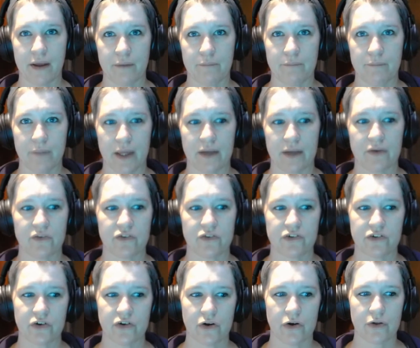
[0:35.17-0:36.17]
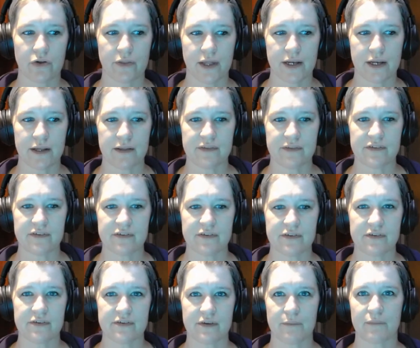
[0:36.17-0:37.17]
make sure that it's
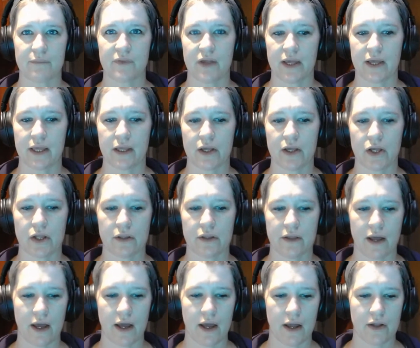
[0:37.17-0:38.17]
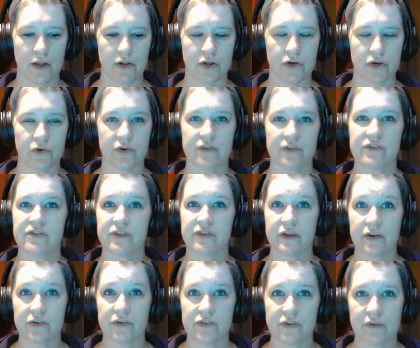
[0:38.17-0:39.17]
something that you can see
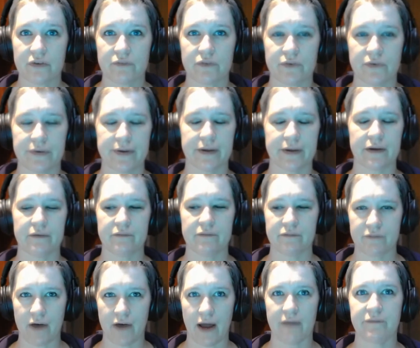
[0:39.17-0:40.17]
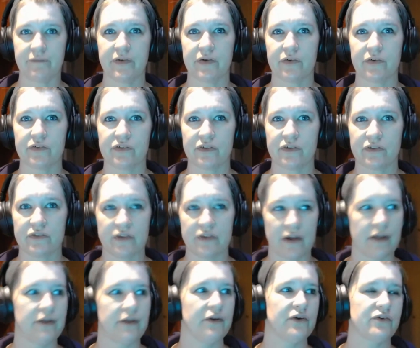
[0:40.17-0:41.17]
yourself doing in 5 years, and
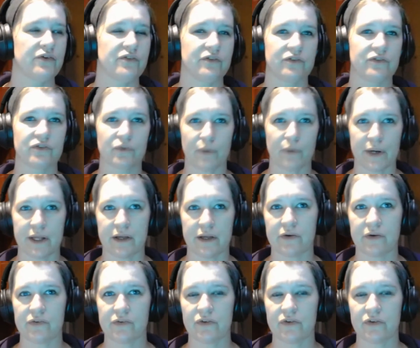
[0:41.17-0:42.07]
10 years, and 20 years.